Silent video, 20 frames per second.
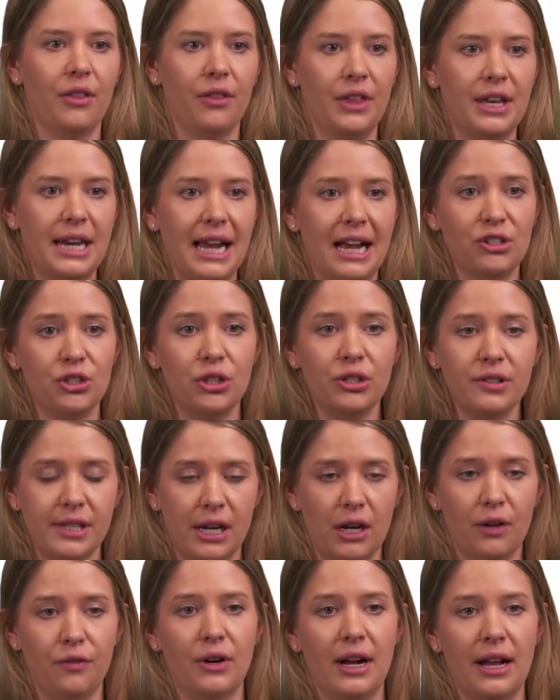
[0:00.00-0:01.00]
The National
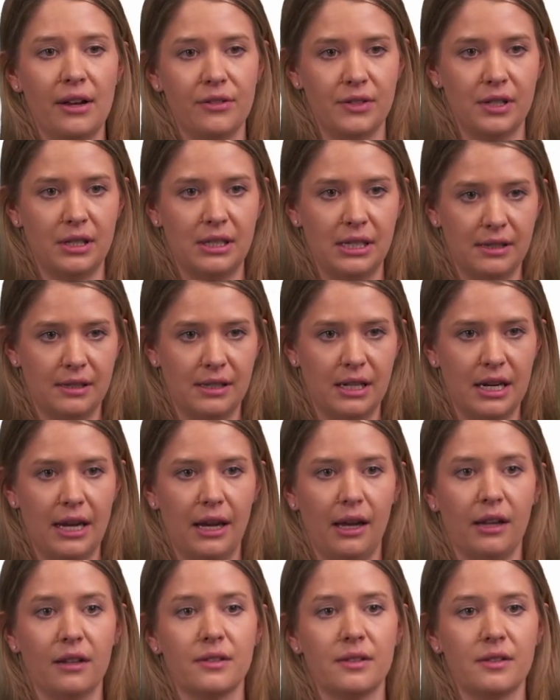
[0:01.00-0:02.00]
Center for Health
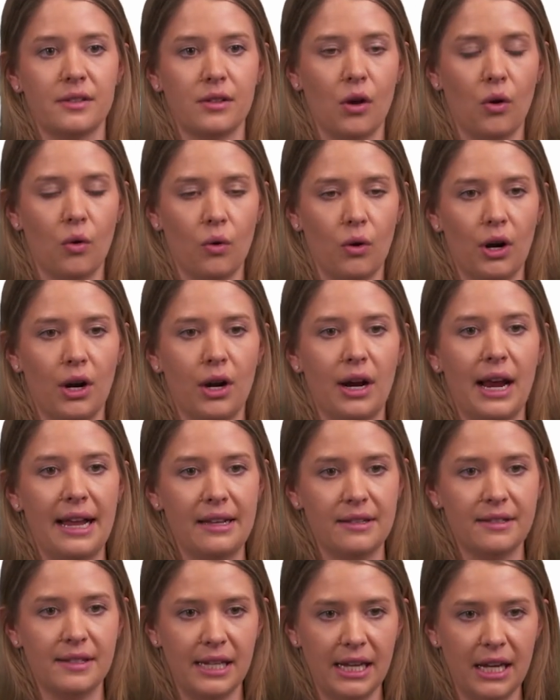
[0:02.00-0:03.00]
Statistics, or
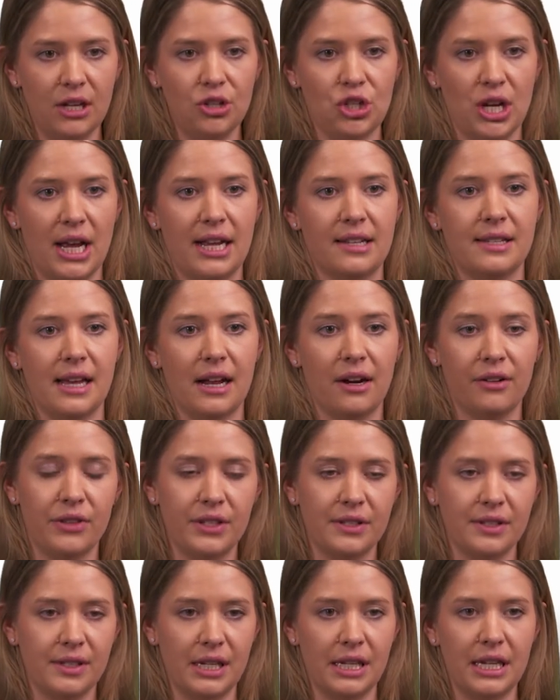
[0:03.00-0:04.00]
N C H S, out of
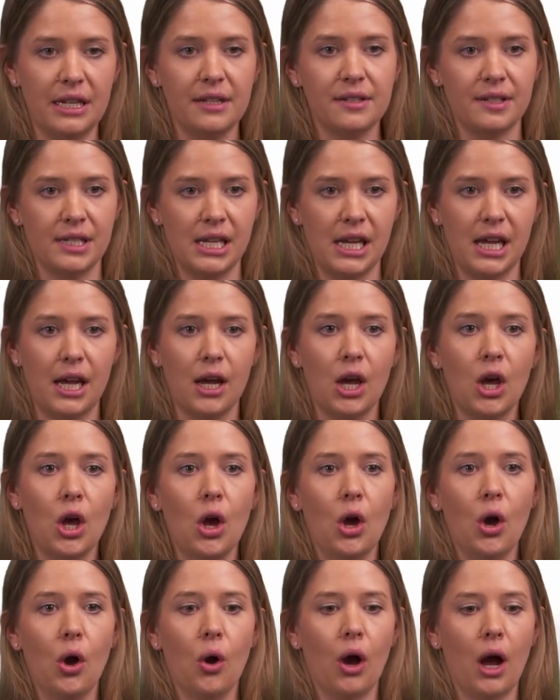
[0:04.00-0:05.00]
the C D C,
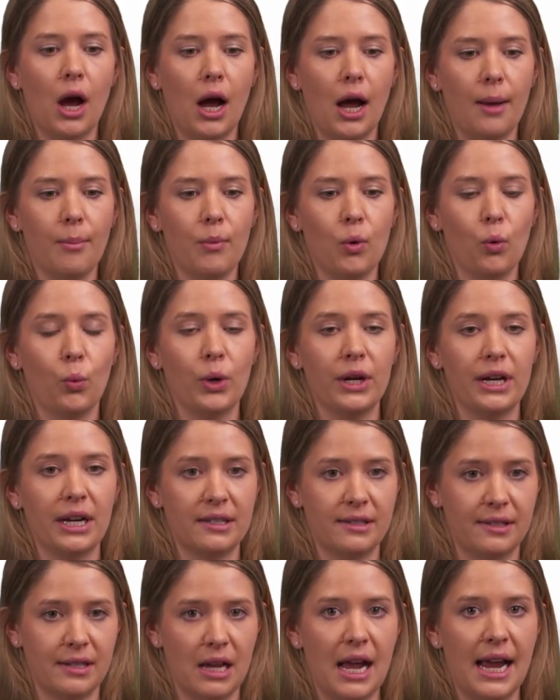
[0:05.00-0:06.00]
um, would
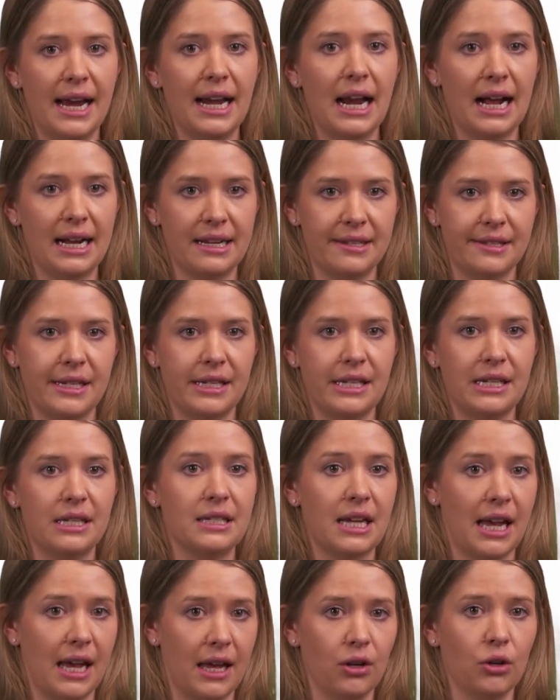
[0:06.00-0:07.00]
assign I C D
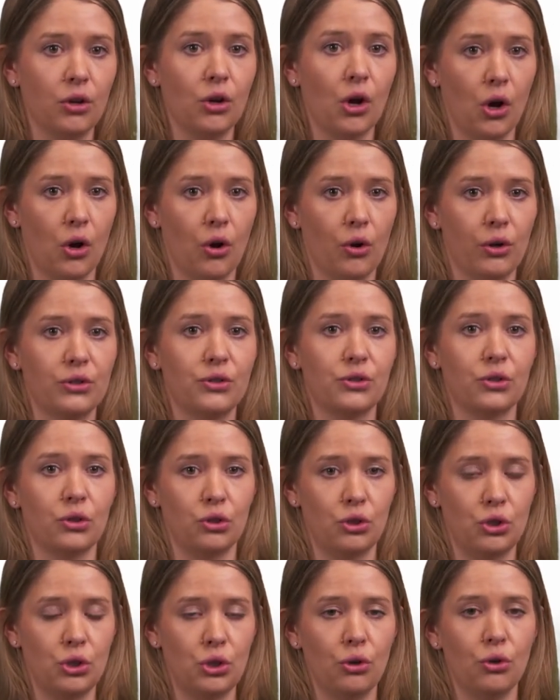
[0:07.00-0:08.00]
ten codes
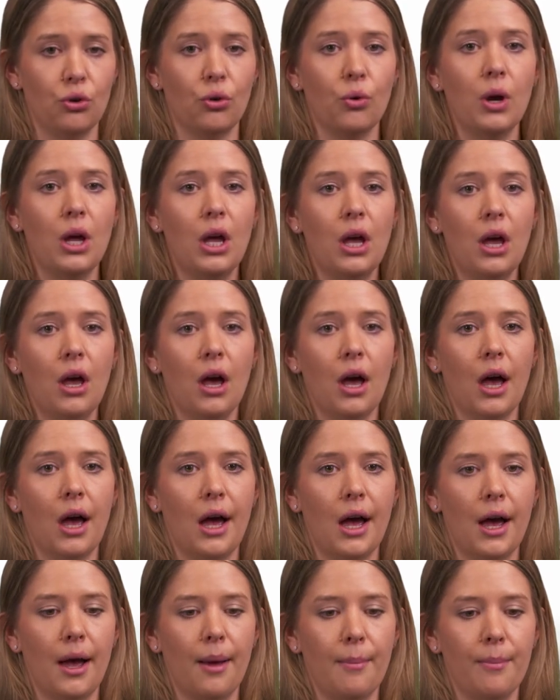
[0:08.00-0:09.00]
to,
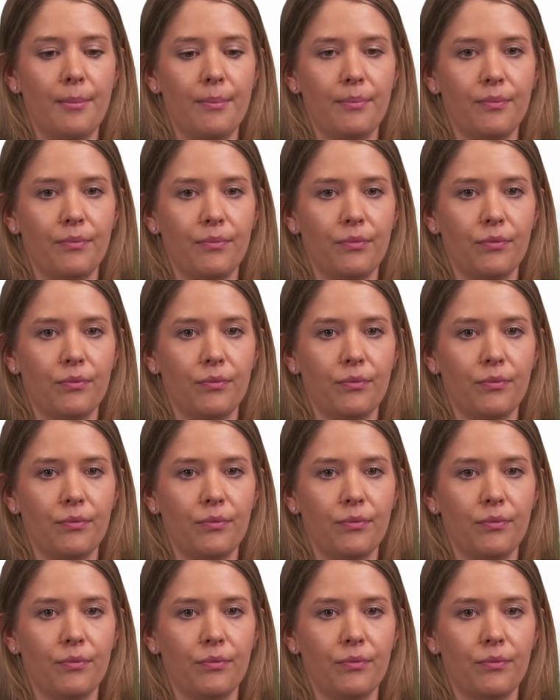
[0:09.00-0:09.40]
um,